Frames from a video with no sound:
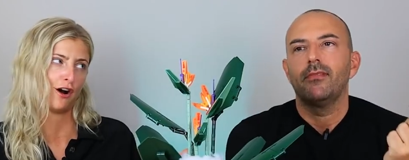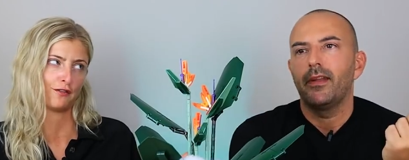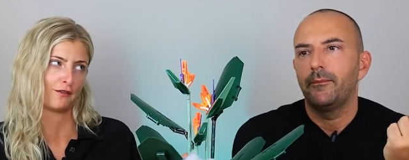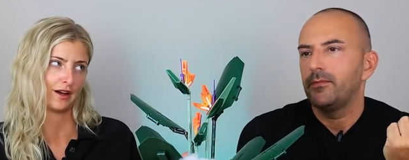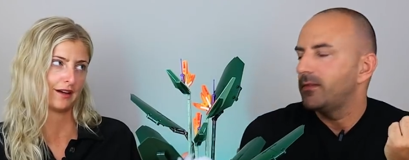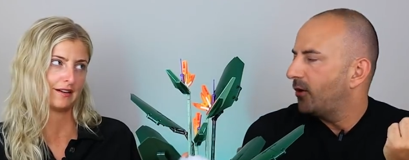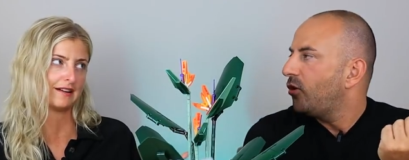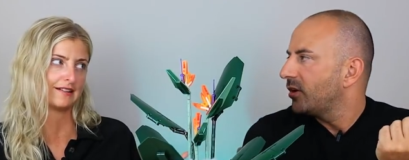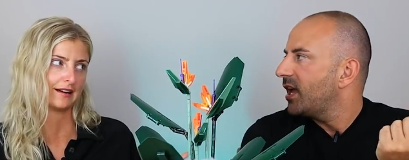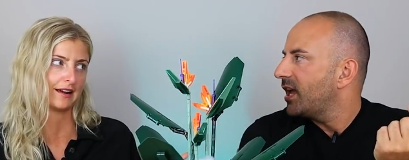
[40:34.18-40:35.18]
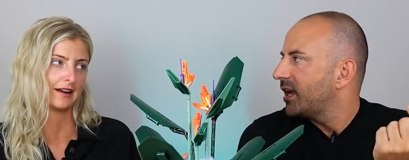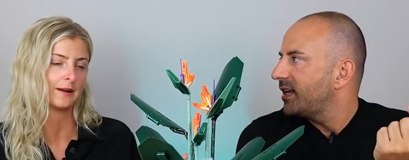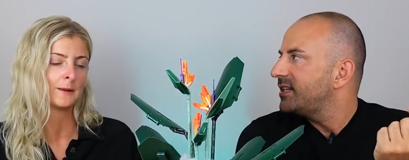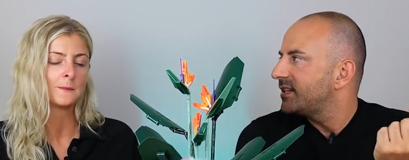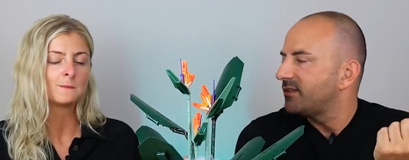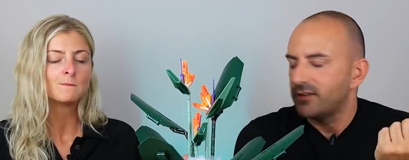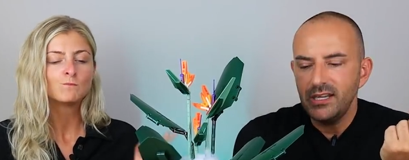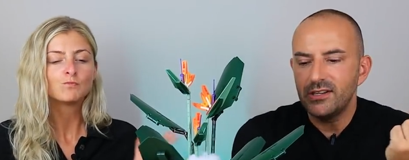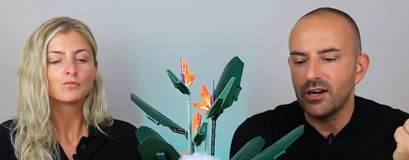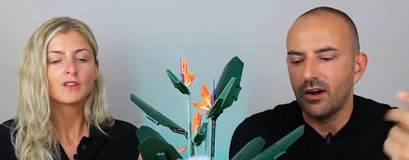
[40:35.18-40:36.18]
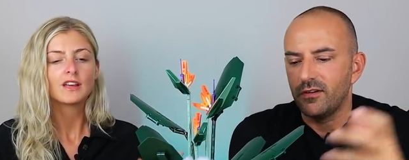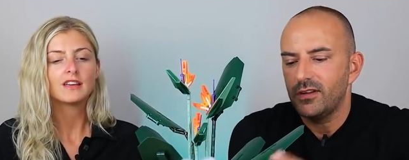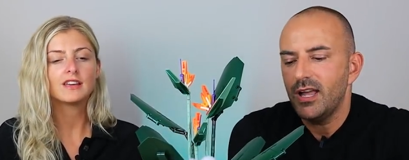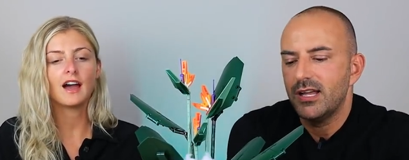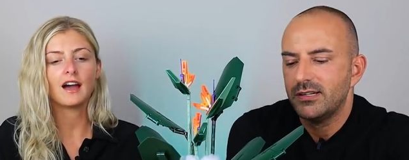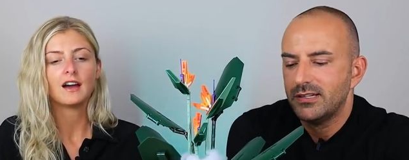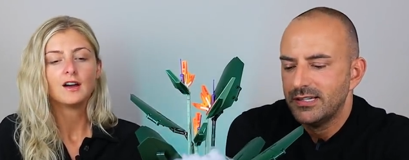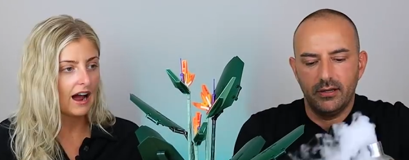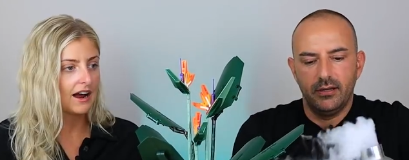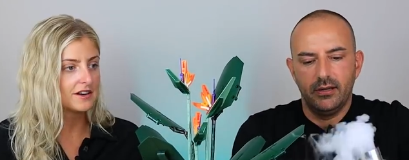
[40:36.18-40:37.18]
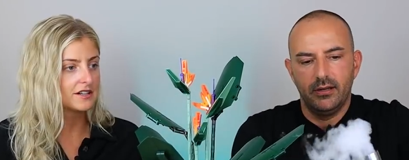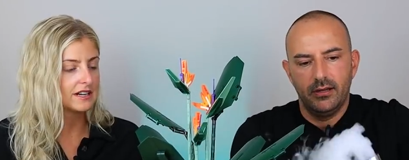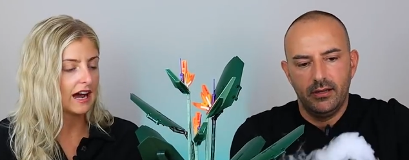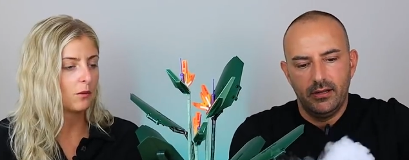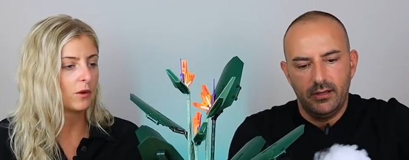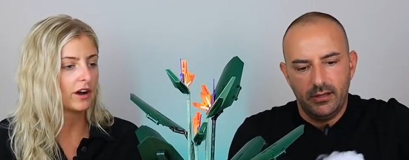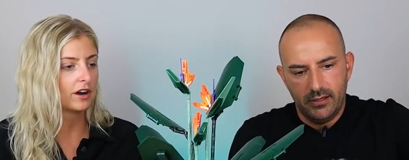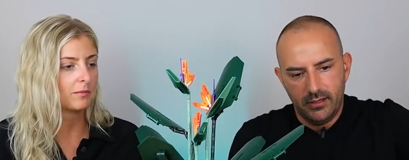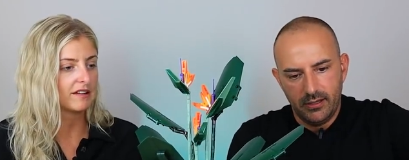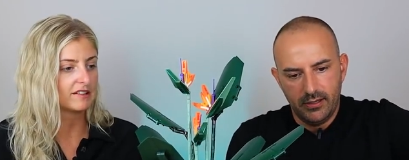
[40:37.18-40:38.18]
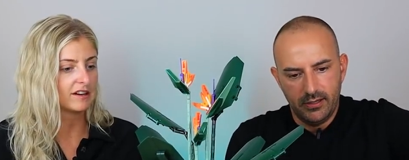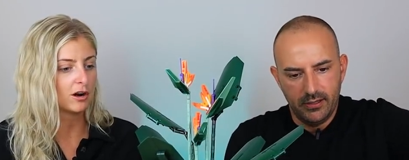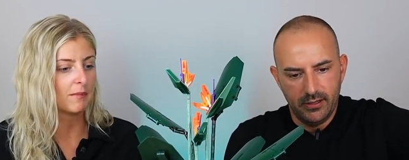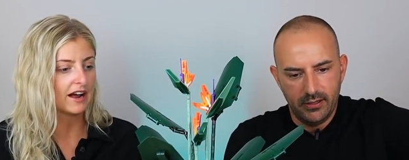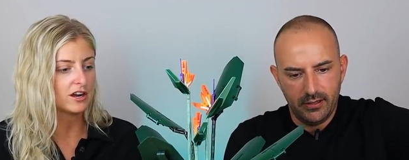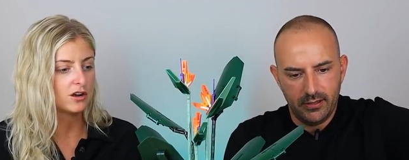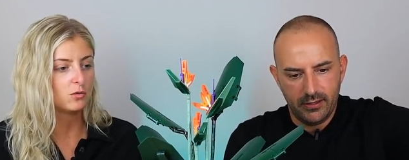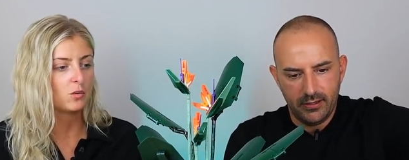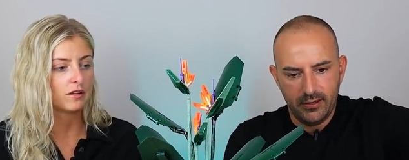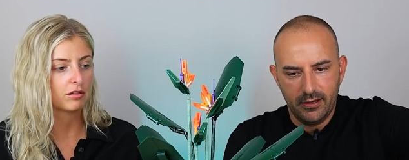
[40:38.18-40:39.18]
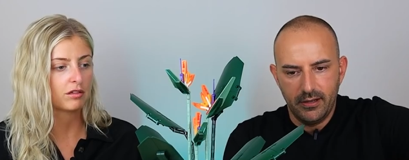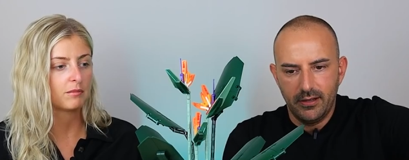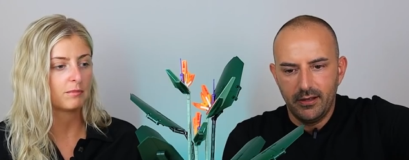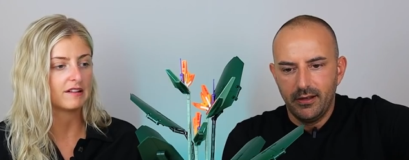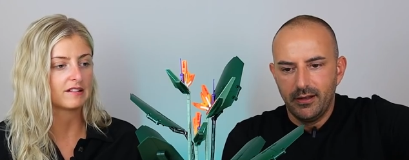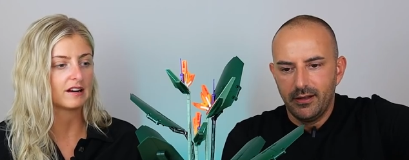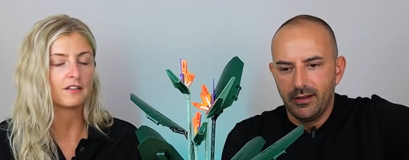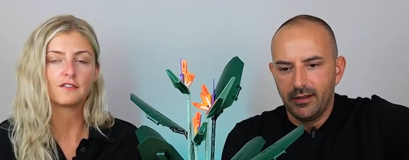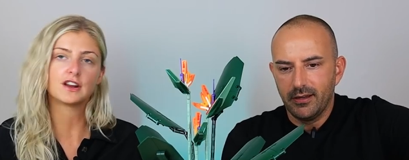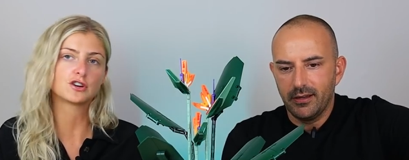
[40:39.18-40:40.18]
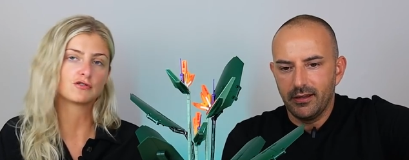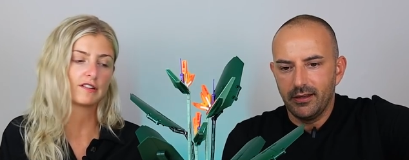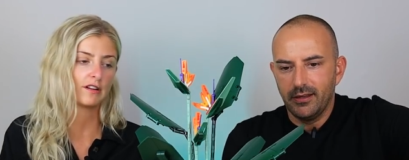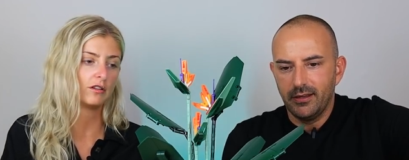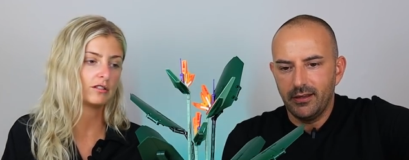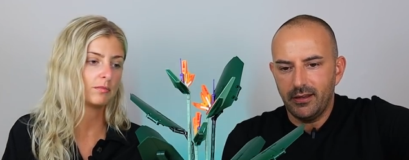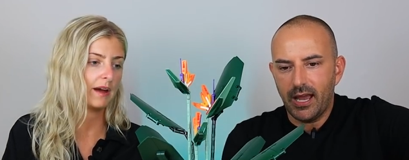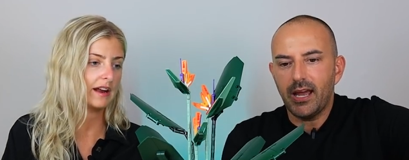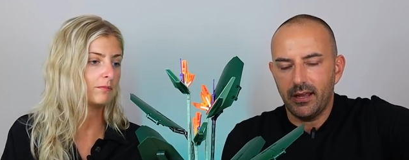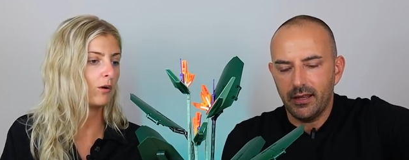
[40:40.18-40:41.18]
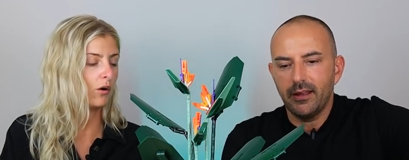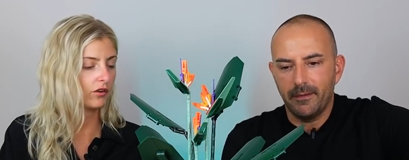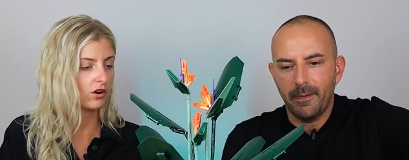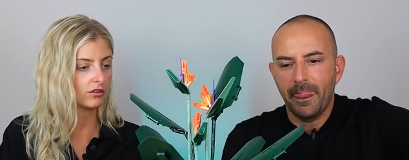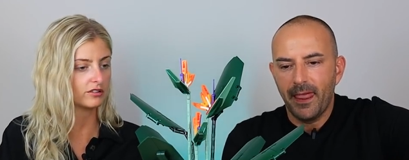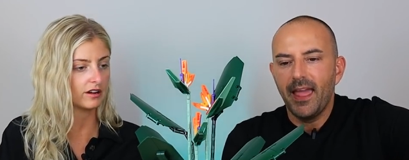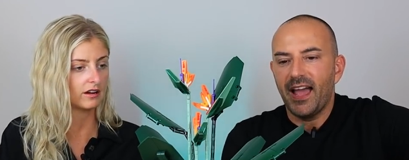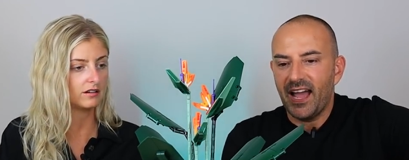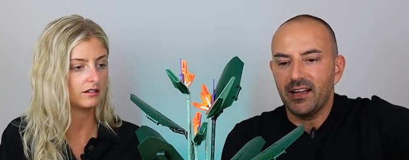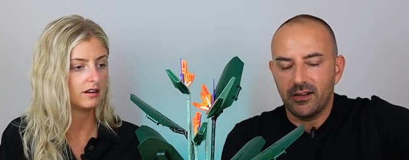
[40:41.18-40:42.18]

Speaker 1: half
Speaker 2: of it. Oh, easily. yeah, easy easy off,
Speaker 1: yeah. Yeah, and now we're going to basically come at you with basically the finished result. Ben, pour the cocktail.